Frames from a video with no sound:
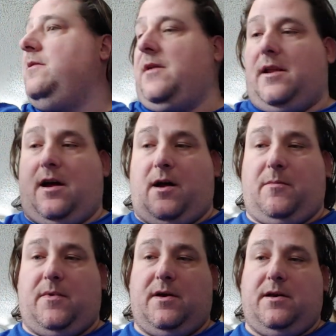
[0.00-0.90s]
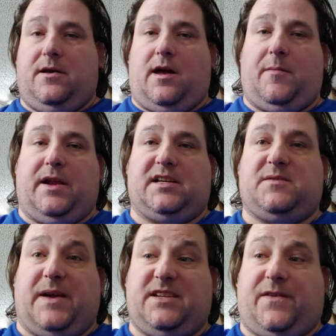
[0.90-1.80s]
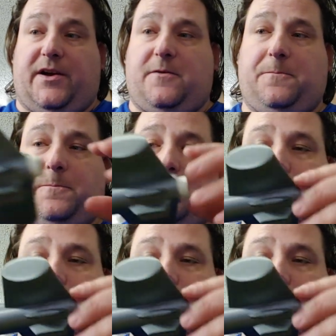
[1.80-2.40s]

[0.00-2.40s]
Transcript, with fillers: Then um, I made a Space Fighter